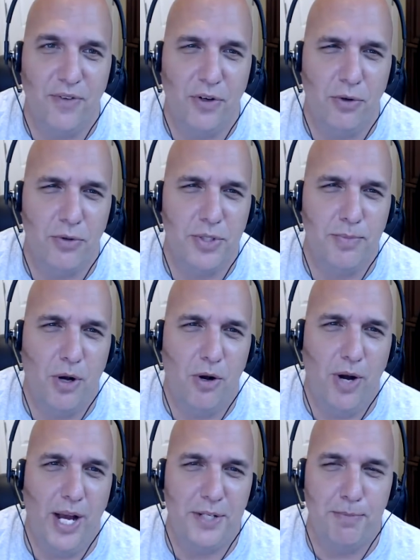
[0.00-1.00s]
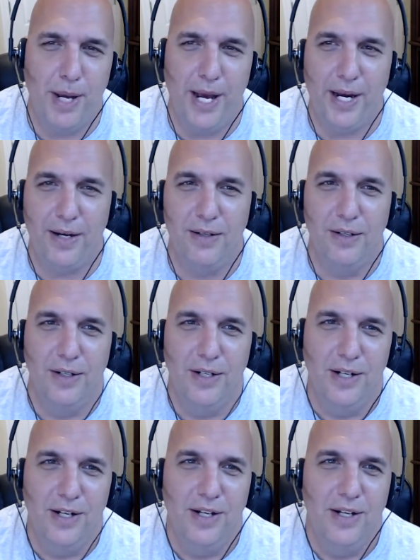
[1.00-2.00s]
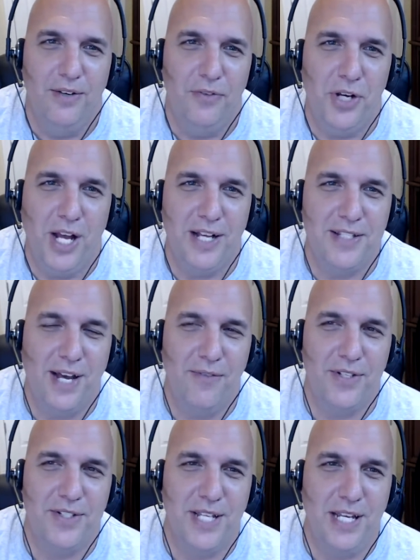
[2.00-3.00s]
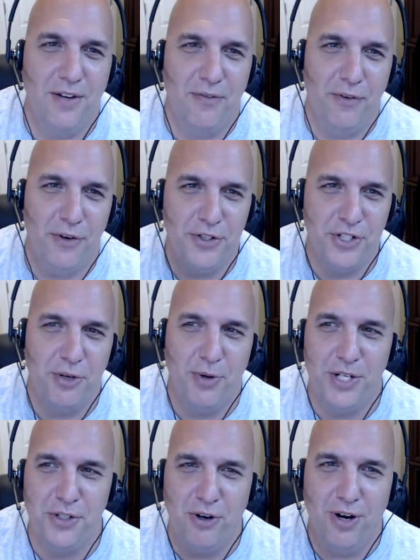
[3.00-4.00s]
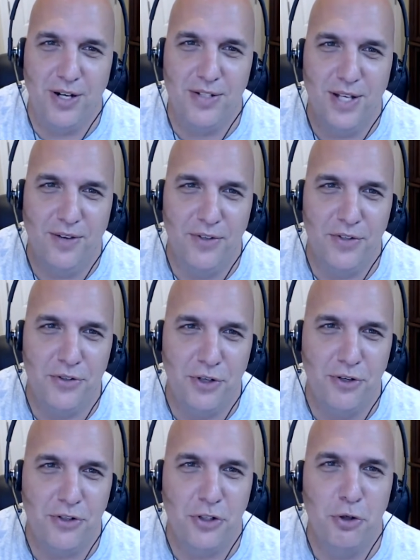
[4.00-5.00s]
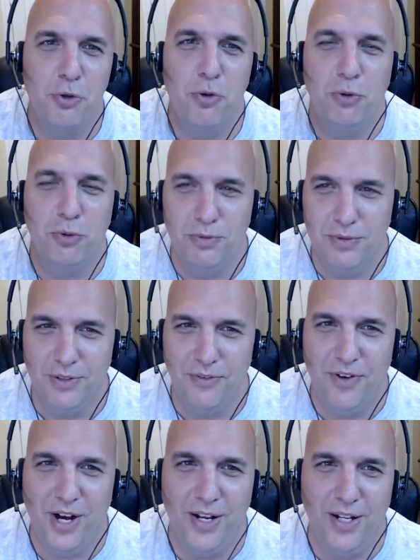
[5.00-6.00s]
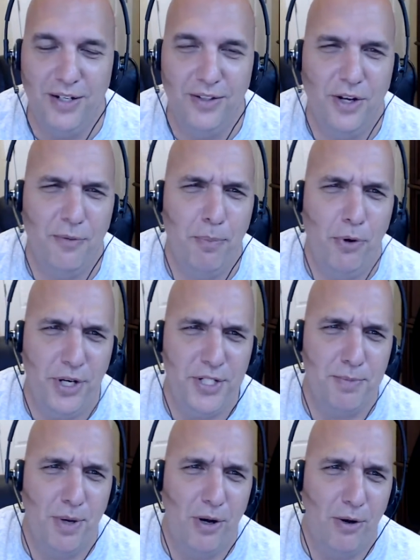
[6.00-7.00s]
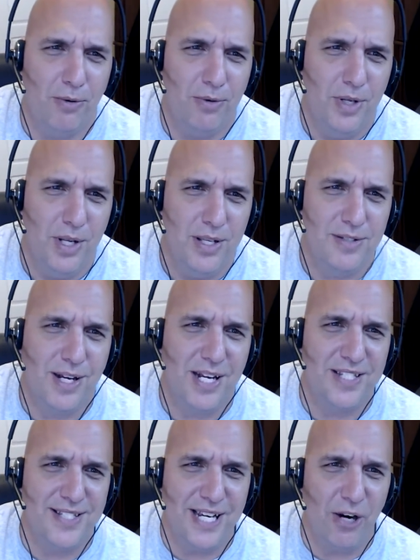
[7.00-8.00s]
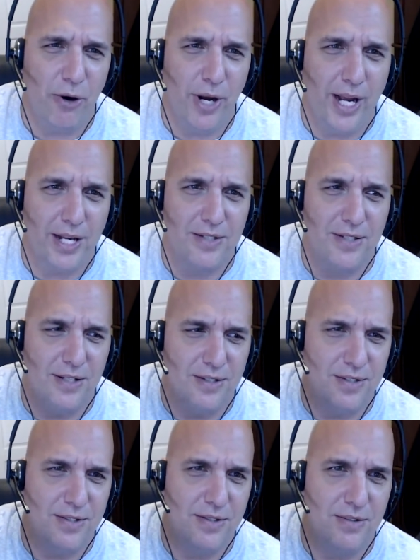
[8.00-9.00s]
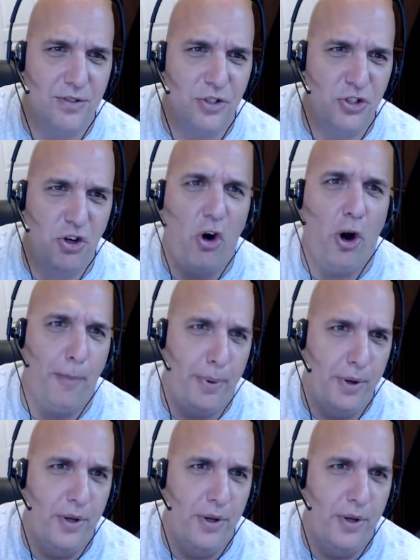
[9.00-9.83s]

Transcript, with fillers: a little small hatchback, if you guys haven't seen a first generation RX-7, search Google and find it. They're pretty small. It's like a CRX that's sharp.